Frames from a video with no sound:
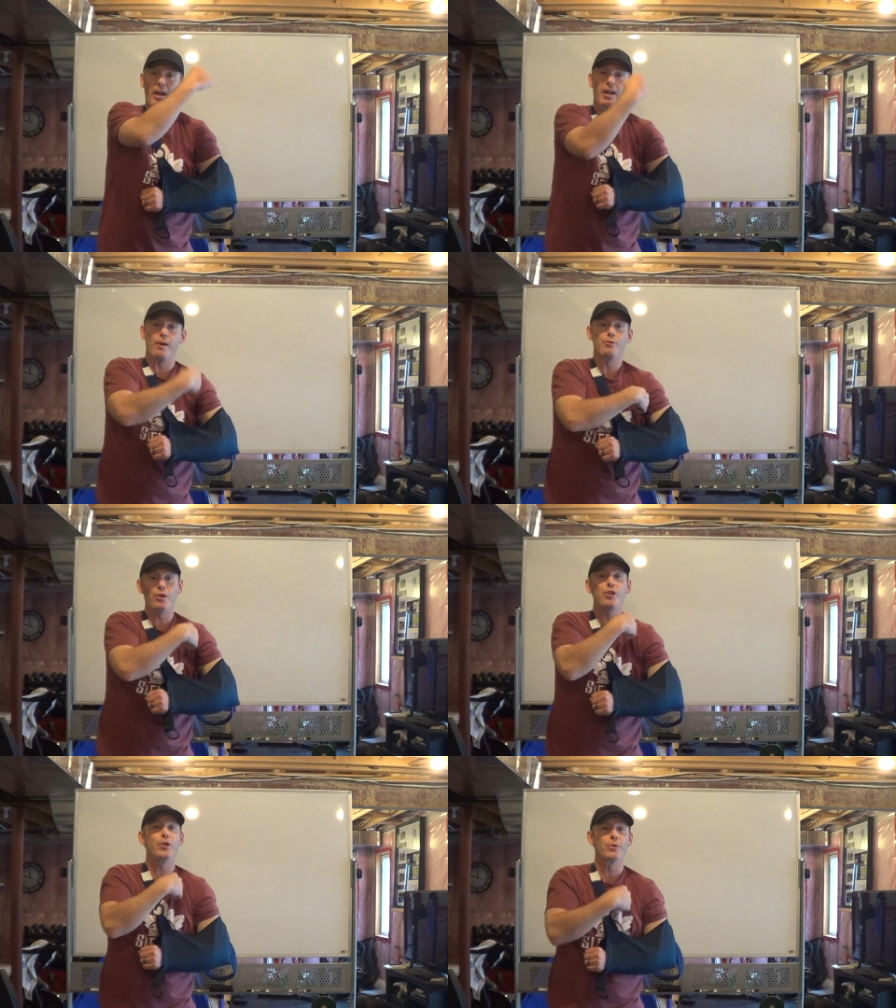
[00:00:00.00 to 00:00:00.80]
like I was
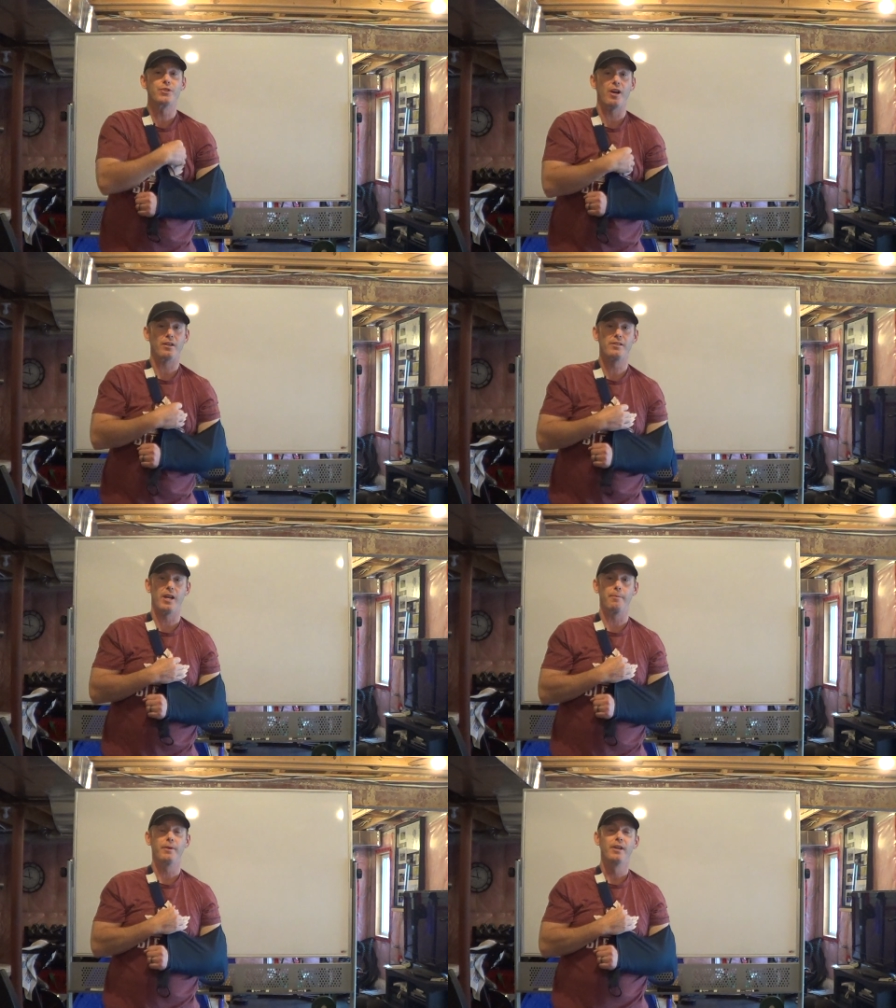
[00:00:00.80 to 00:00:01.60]
going to use duct
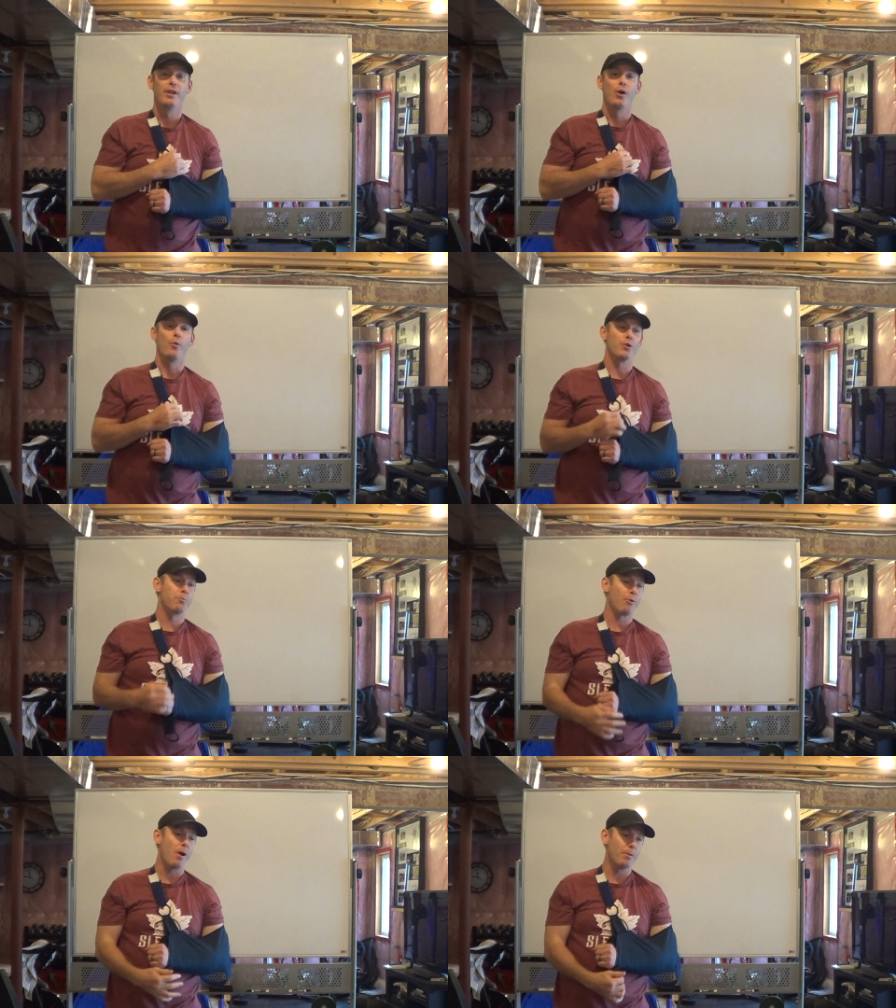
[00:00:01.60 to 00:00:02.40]
tape, which
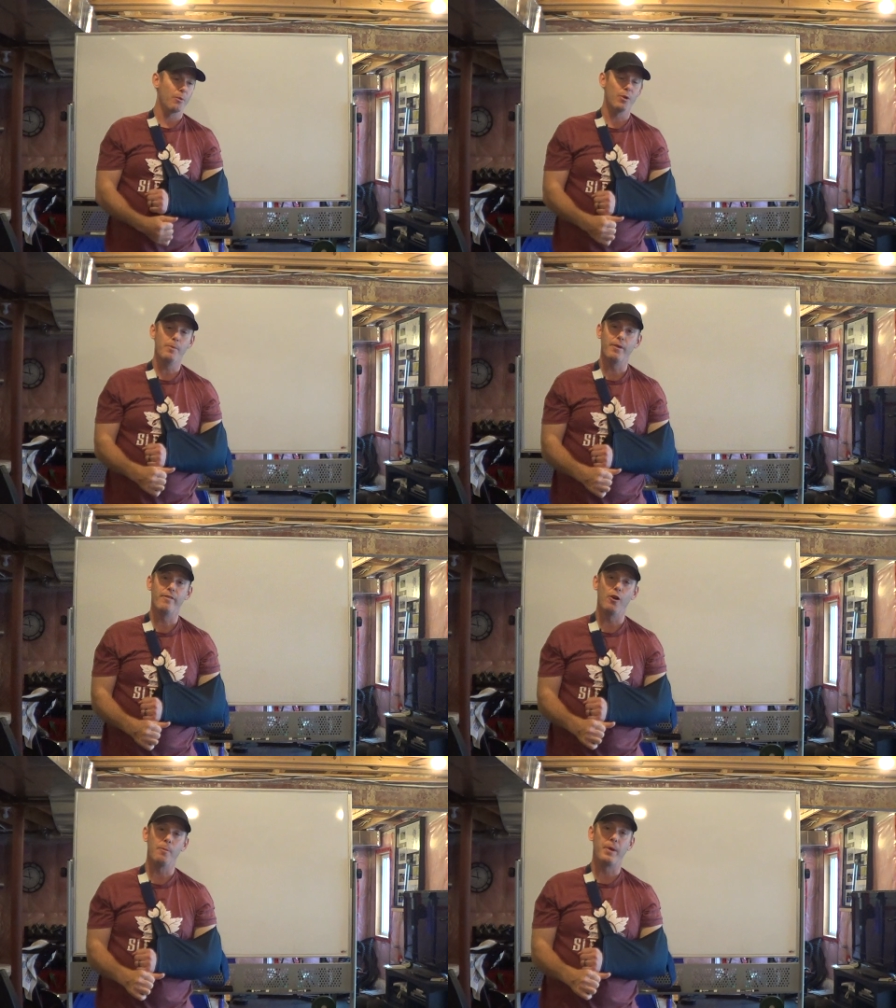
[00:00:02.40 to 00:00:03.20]
probably would have been
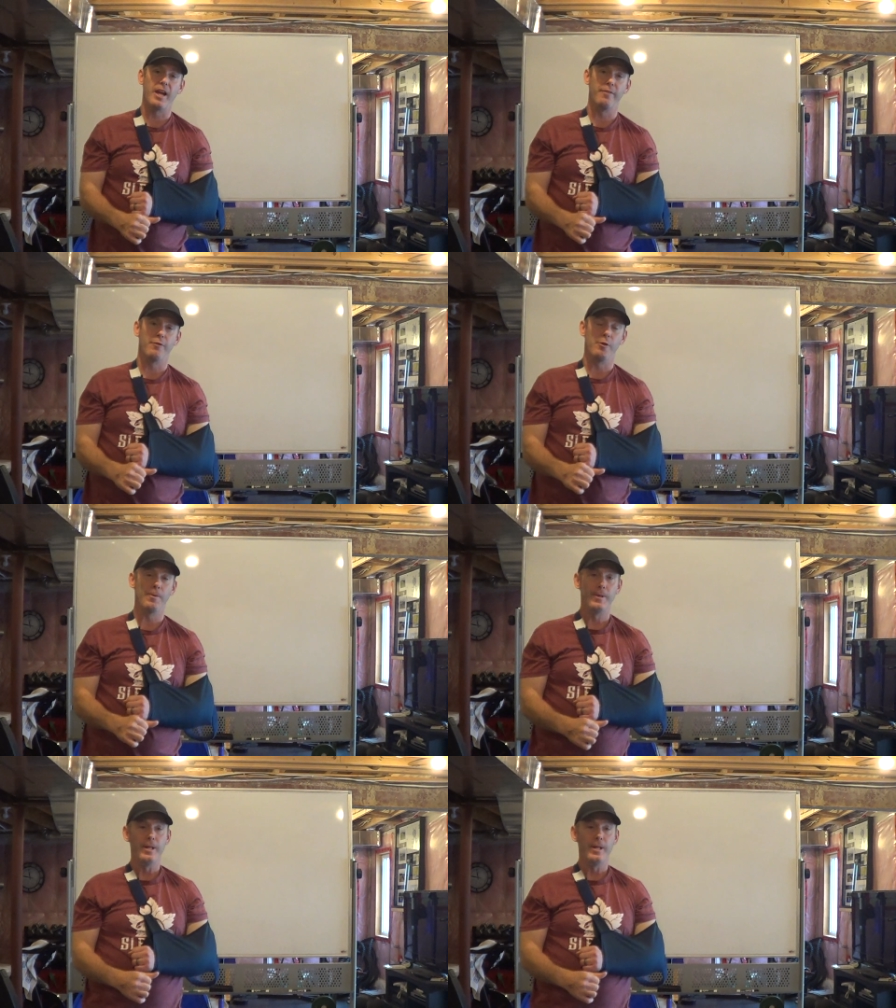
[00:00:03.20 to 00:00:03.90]
very painful.